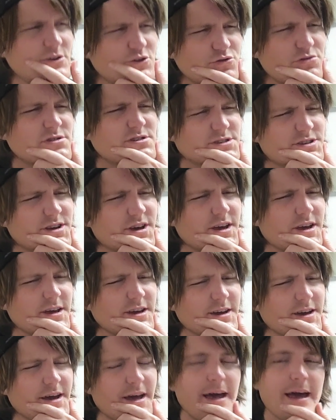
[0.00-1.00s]

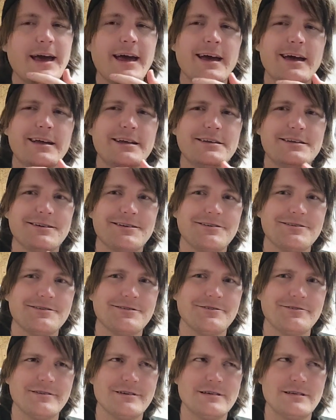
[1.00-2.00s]
interesting, and
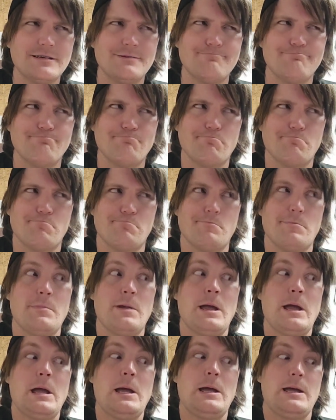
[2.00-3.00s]
also as in
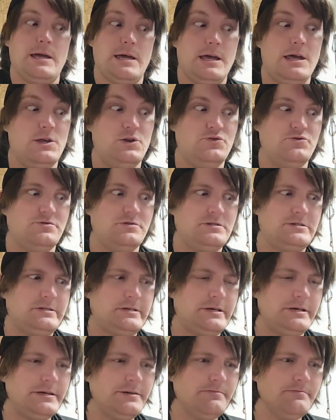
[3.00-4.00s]

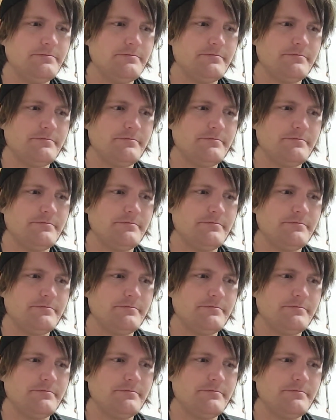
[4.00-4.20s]
interesting.